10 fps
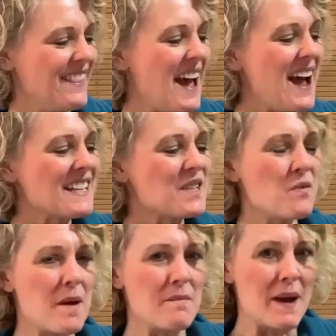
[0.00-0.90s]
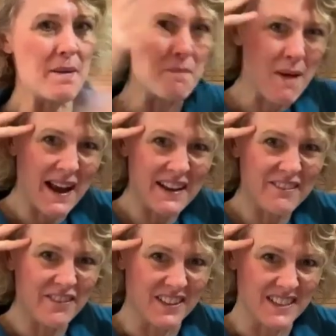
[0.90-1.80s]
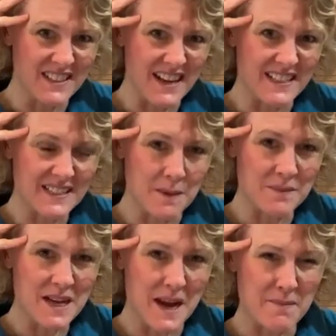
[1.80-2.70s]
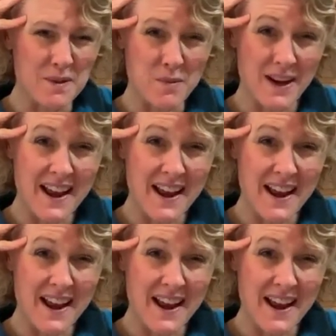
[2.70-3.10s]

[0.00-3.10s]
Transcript: That's what my mind feels like sometimes when